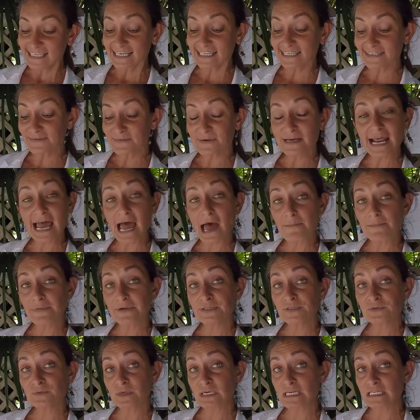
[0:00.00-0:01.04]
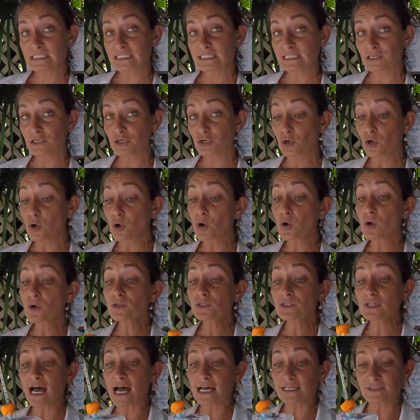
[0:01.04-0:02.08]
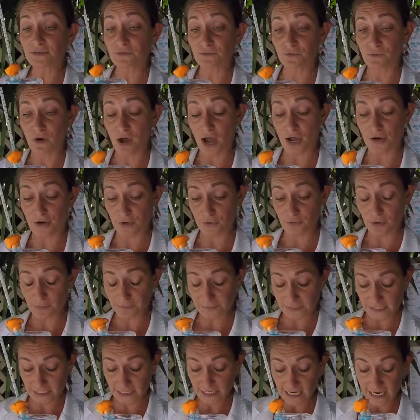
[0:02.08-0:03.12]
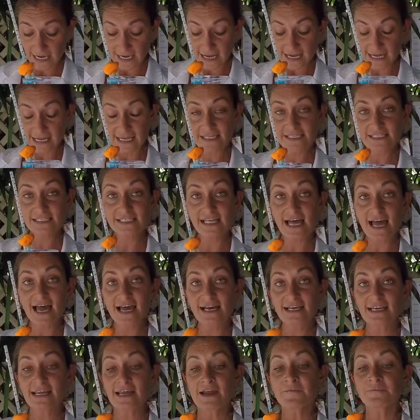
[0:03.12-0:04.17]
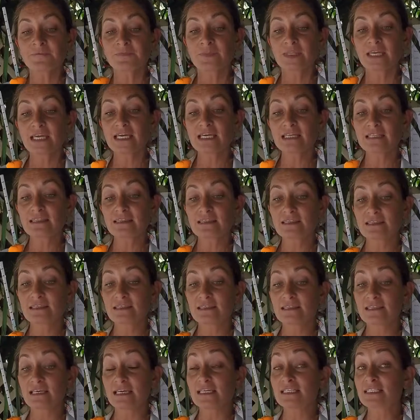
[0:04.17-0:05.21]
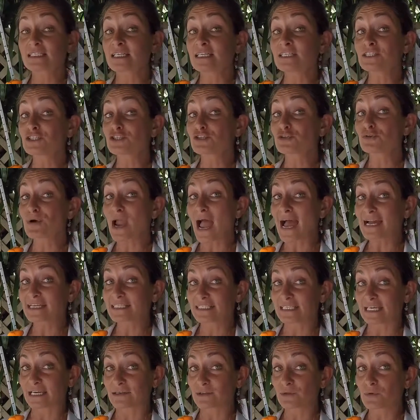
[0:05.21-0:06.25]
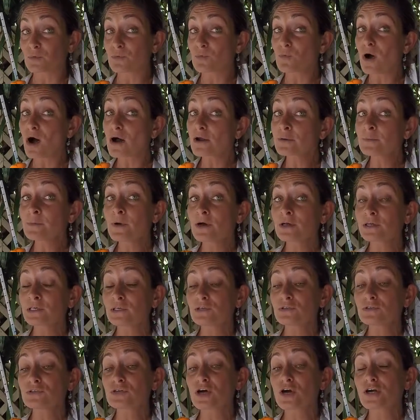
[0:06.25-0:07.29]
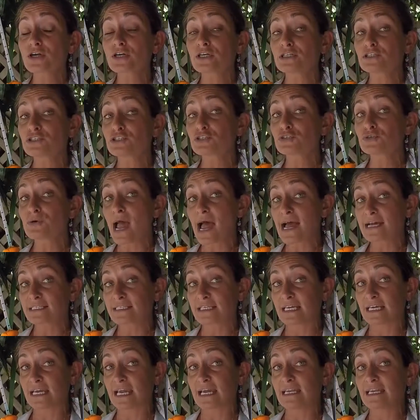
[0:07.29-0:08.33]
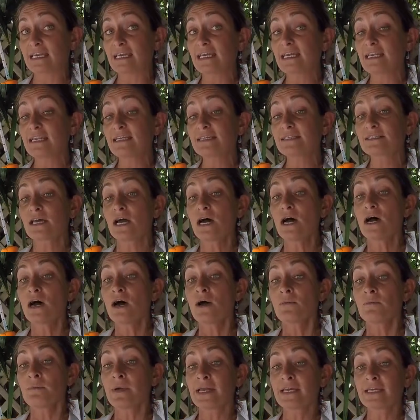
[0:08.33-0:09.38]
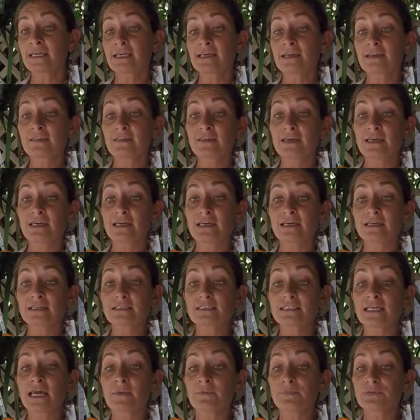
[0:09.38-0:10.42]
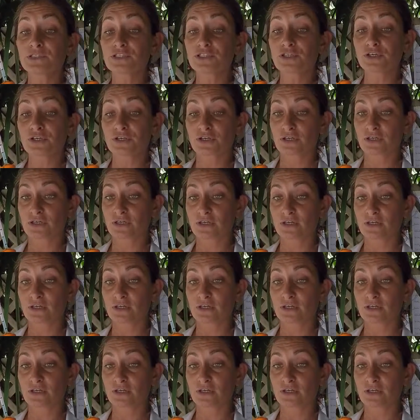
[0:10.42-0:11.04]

And then what happens when it's in a cold glass of water, whoopsie, is that it is contracting. The water molecules are contracting and it is making the temperature